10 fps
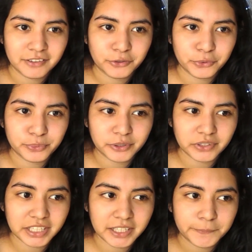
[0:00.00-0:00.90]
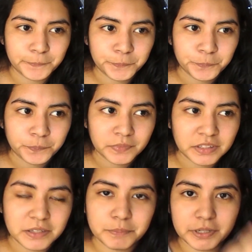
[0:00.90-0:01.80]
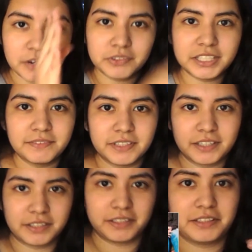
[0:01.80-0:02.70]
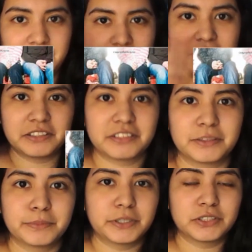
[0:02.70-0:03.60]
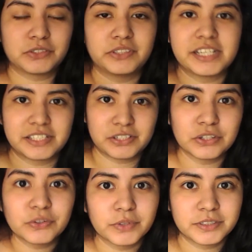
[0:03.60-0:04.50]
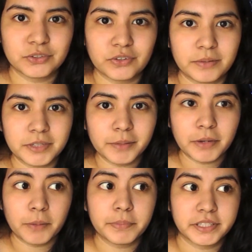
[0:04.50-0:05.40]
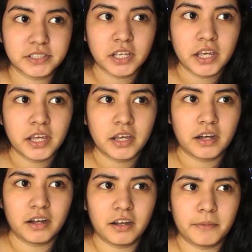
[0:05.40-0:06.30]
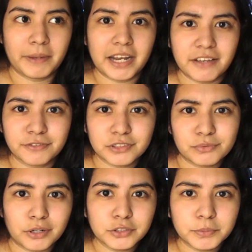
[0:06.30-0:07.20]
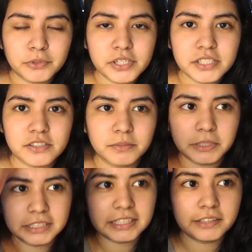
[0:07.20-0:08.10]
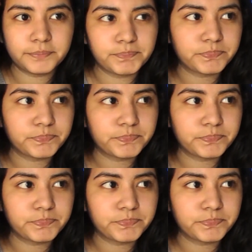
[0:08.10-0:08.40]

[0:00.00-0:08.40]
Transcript: who wrote it, but I'll leave it here somewhere so you guys can know what story I'm talking about. But it's My Life with the Walter Boys or something like that.